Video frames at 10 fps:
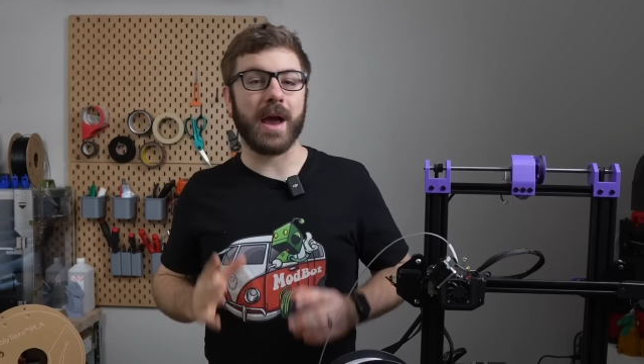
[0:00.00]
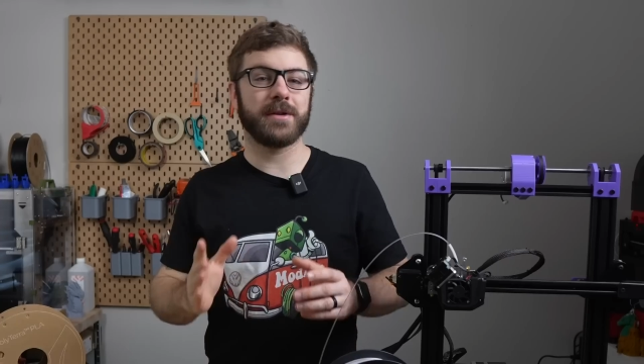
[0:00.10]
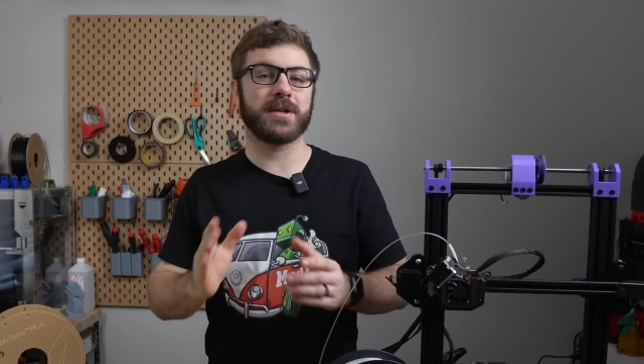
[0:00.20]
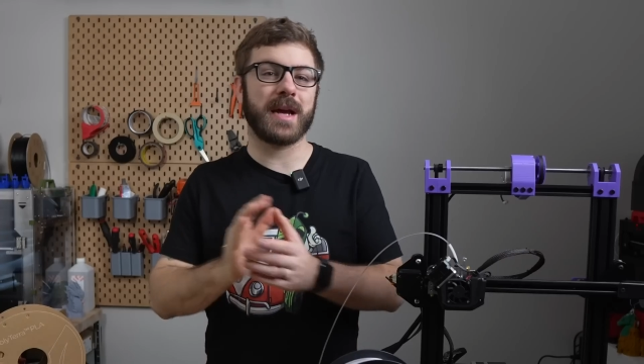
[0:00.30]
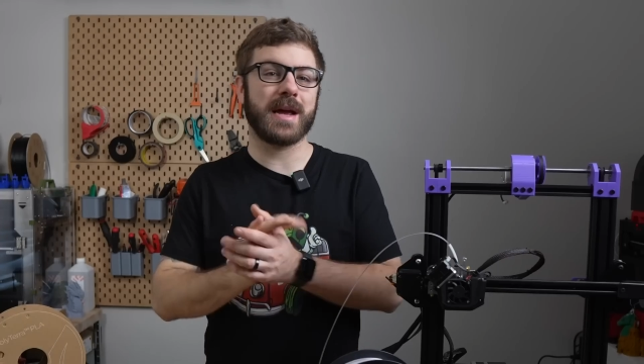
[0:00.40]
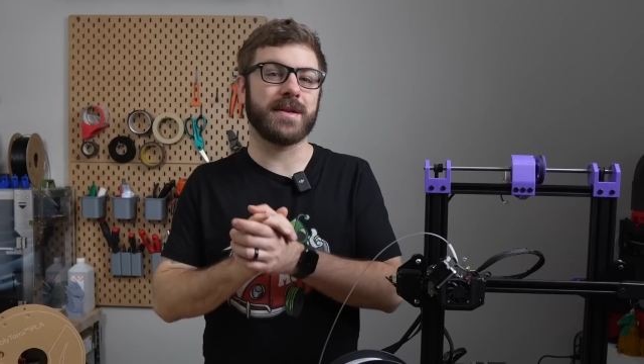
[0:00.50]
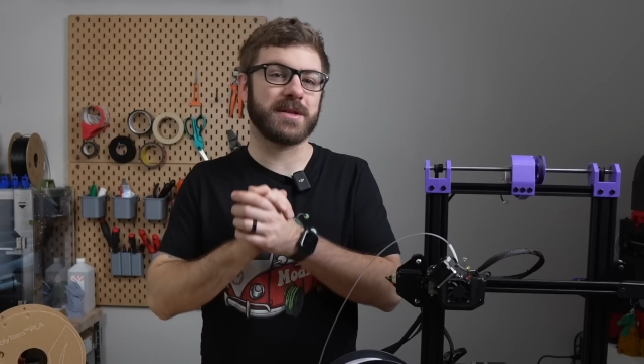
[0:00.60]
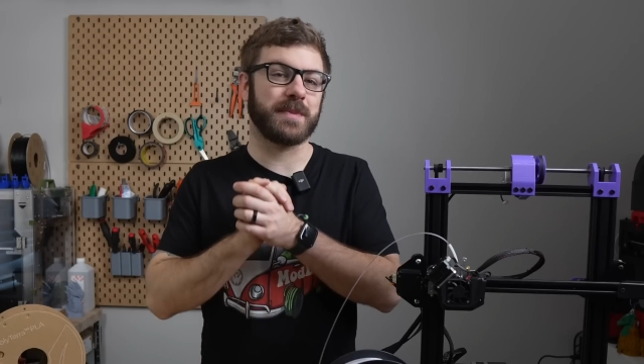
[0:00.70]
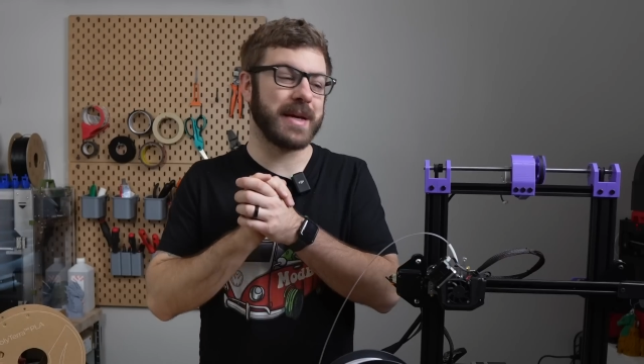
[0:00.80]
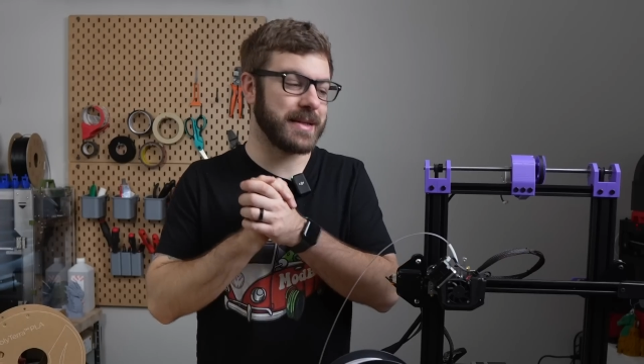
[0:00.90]
I understand
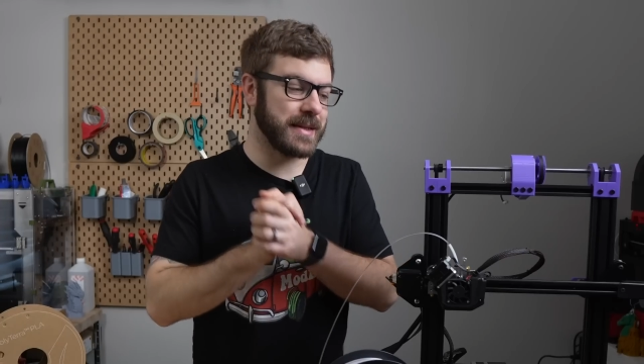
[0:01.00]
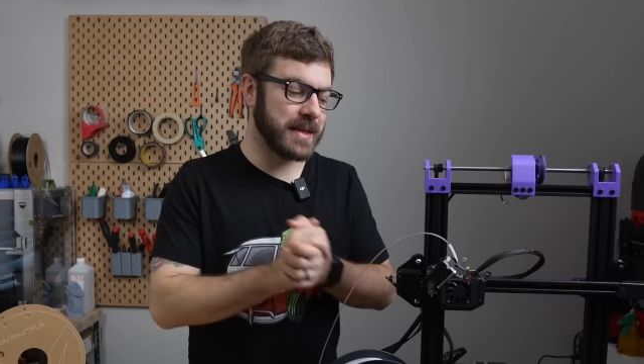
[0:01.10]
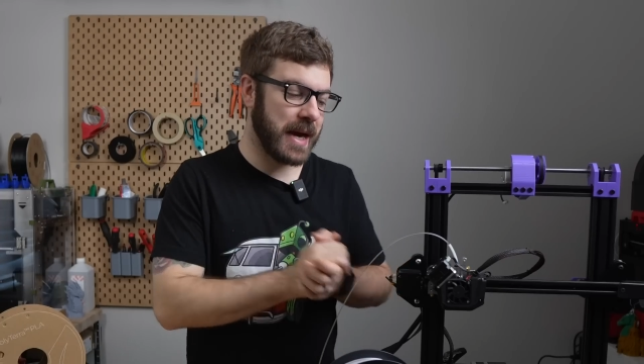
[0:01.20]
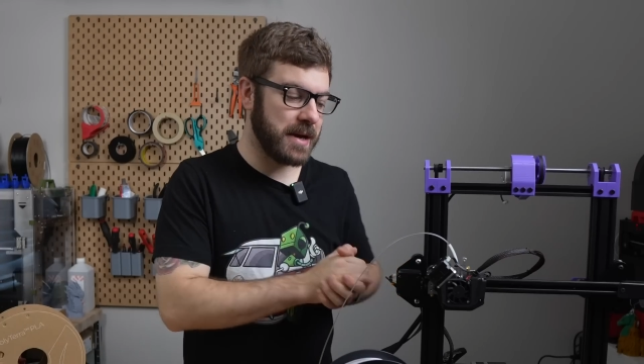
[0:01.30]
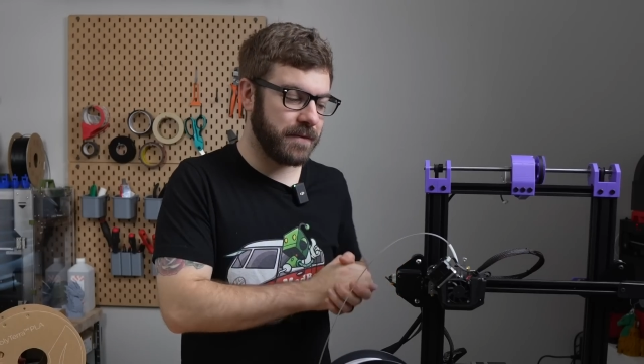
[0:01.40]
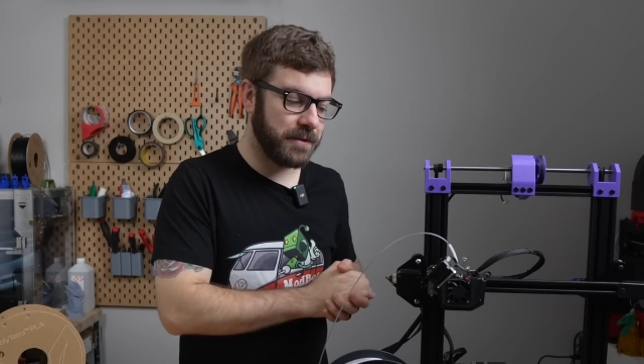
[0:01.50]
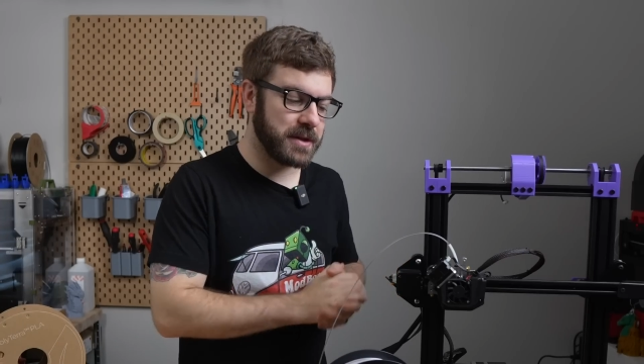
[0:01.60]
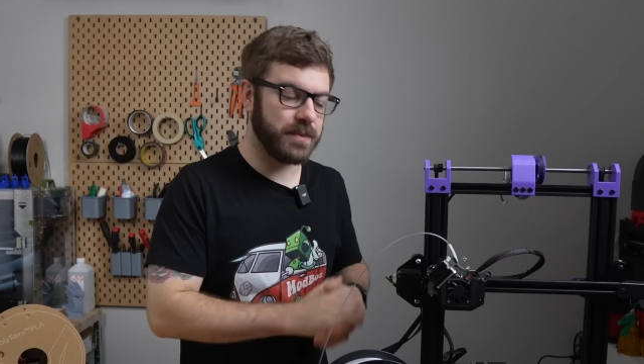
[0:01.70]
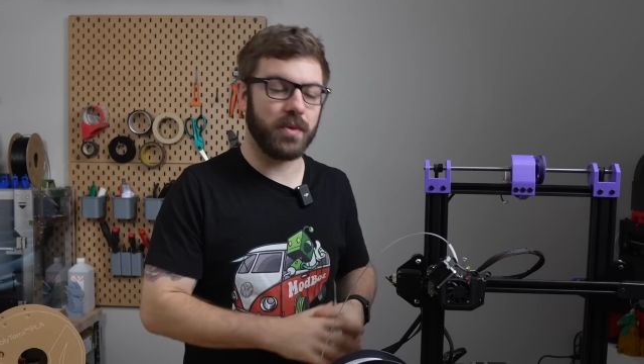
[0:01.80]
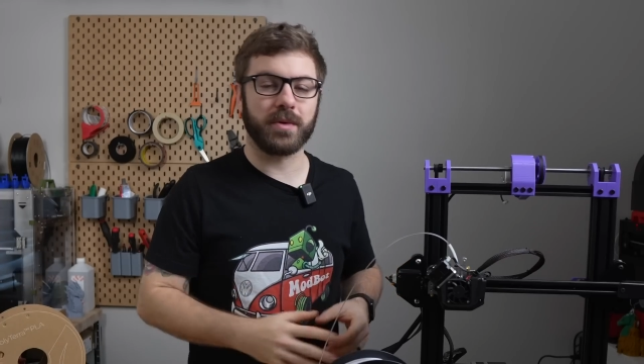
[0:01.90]
that space is tight for
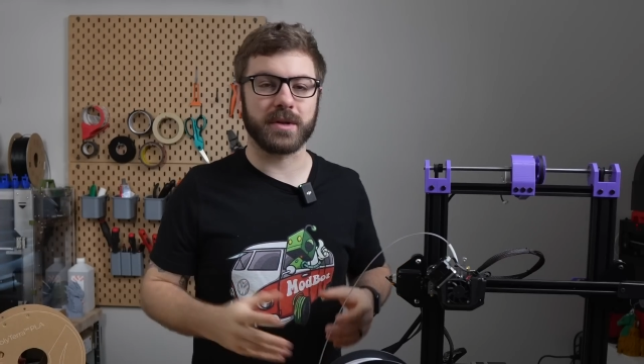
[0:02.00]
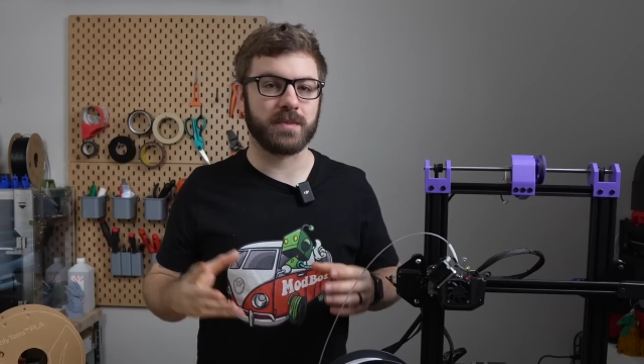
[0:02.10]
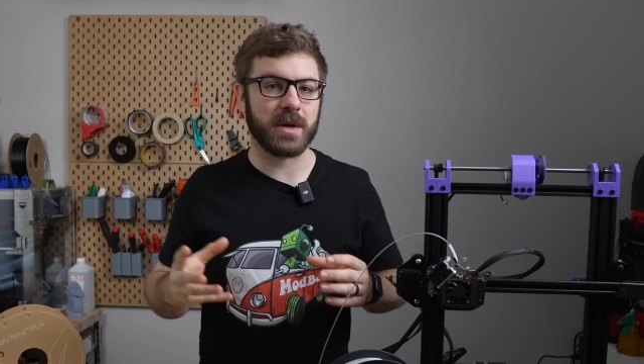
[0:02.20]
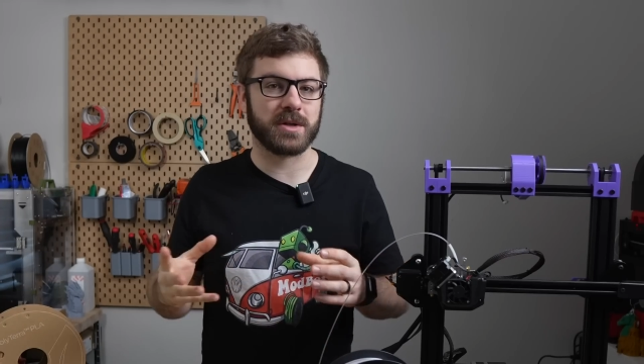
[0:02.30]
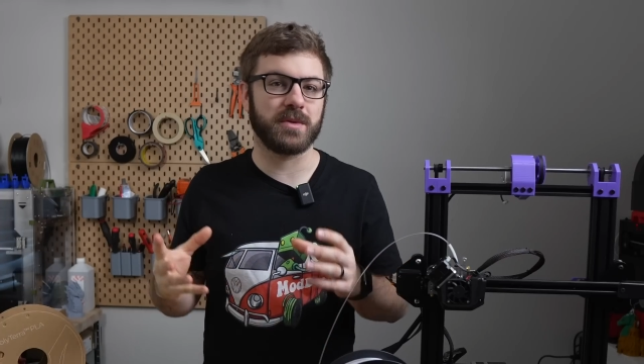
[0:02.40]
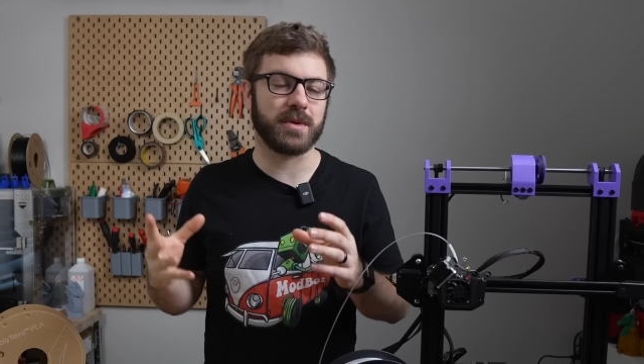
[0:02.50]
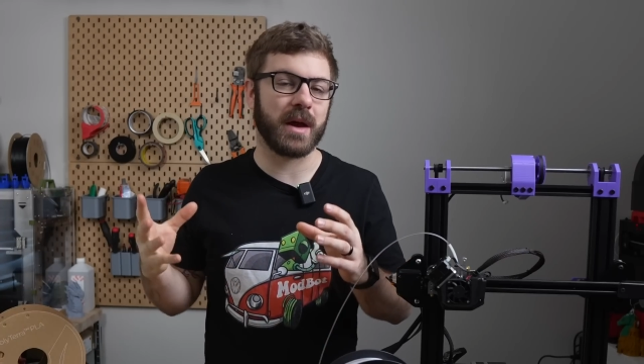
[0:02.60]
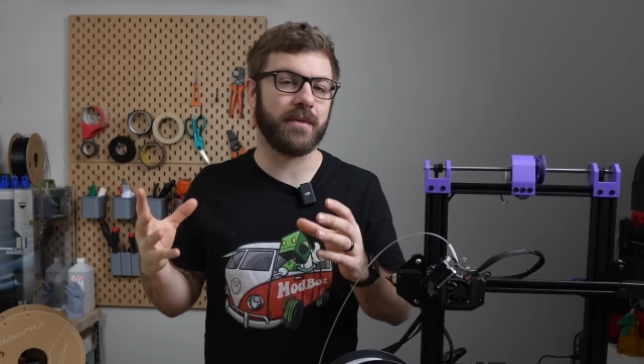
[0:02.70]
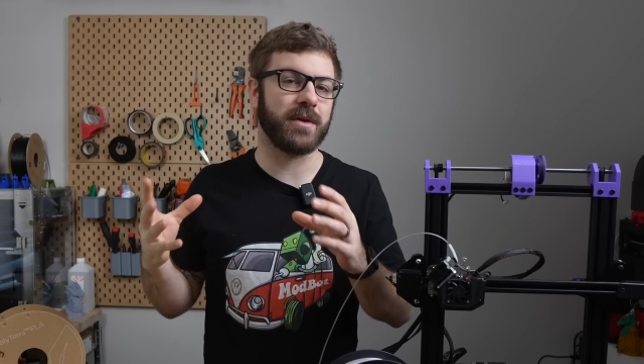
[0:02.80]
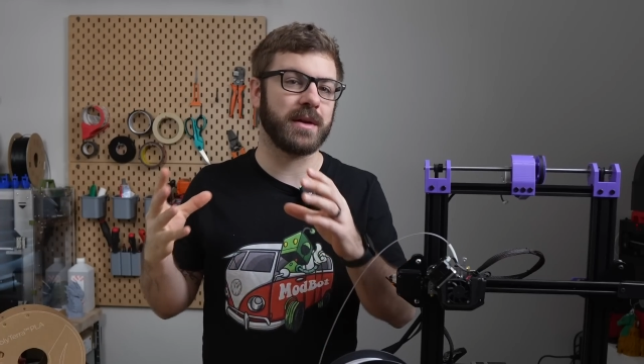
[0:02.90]
this board, especially with
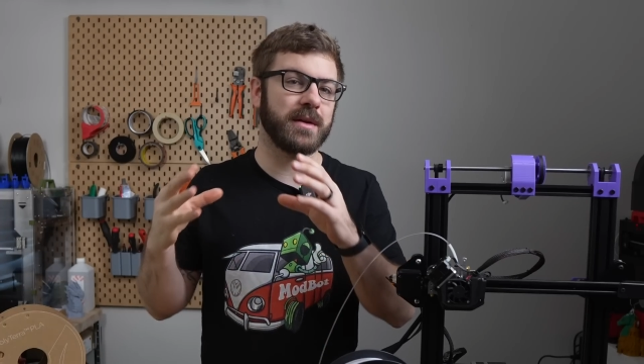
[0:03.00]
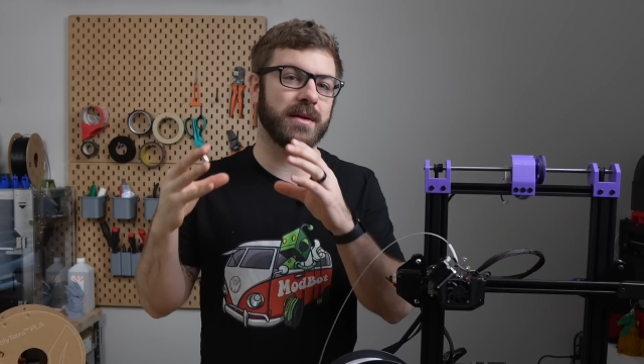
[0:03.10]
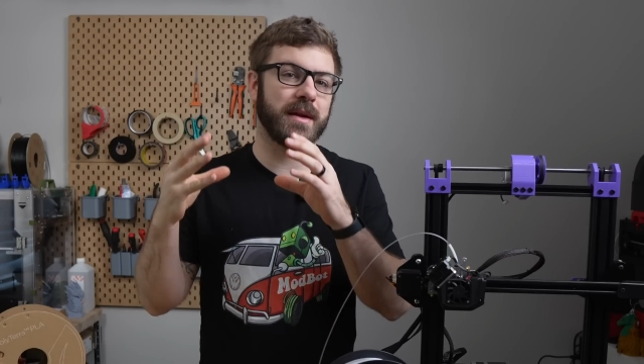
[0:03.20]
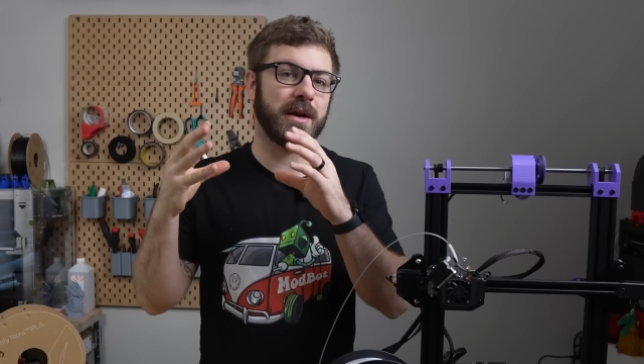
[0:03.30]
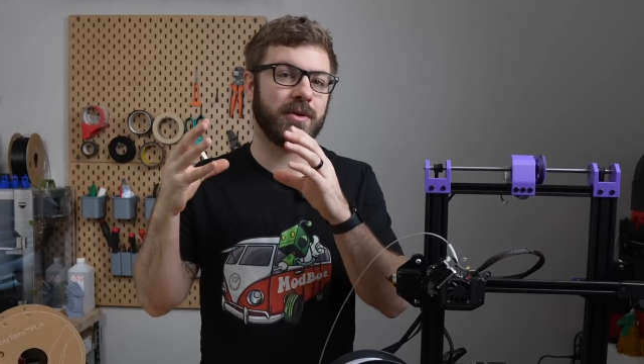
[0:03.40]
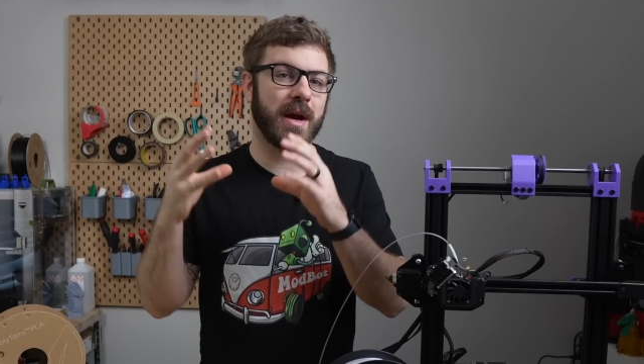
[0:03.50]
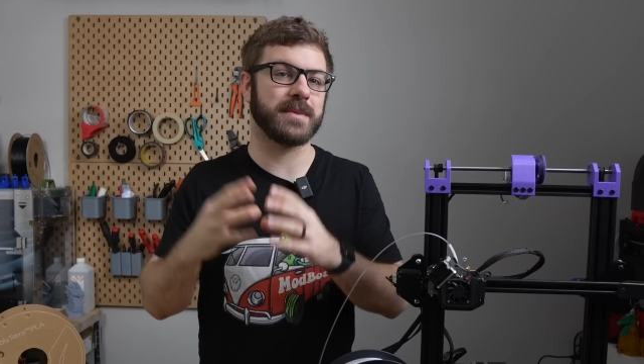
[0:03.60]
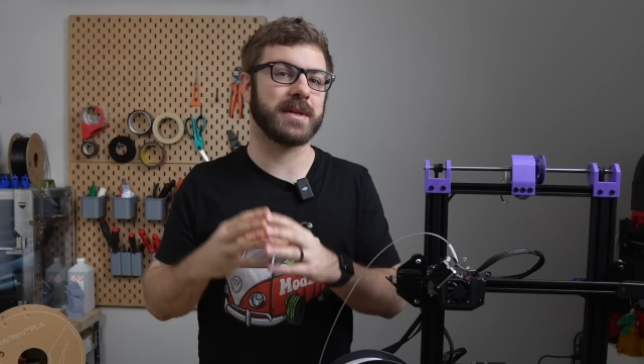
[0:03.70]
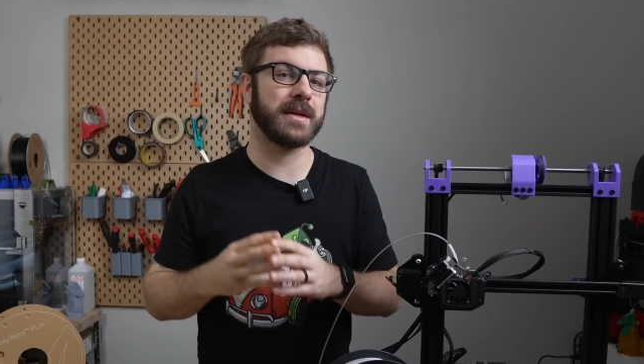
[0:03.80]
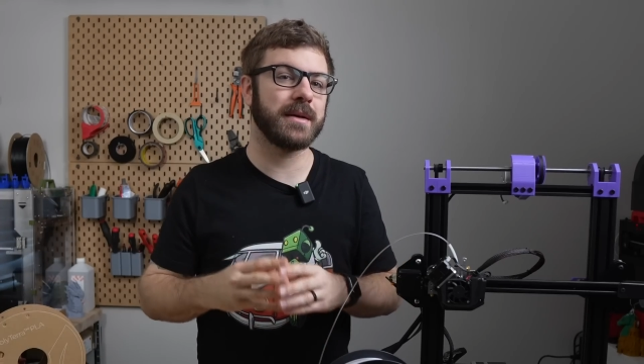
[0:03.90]
everything that they
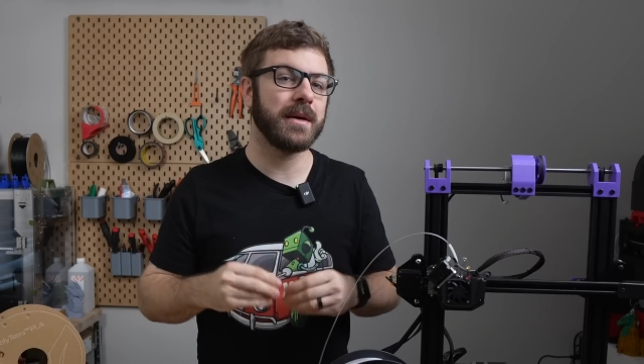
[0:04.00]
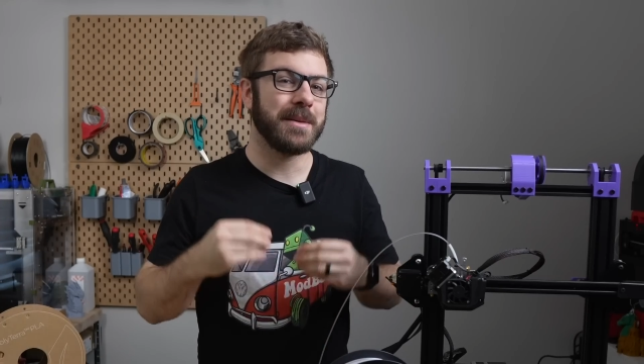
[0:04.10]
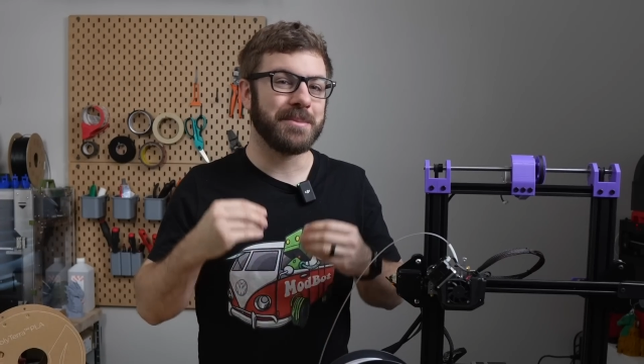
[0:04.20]
crammed in,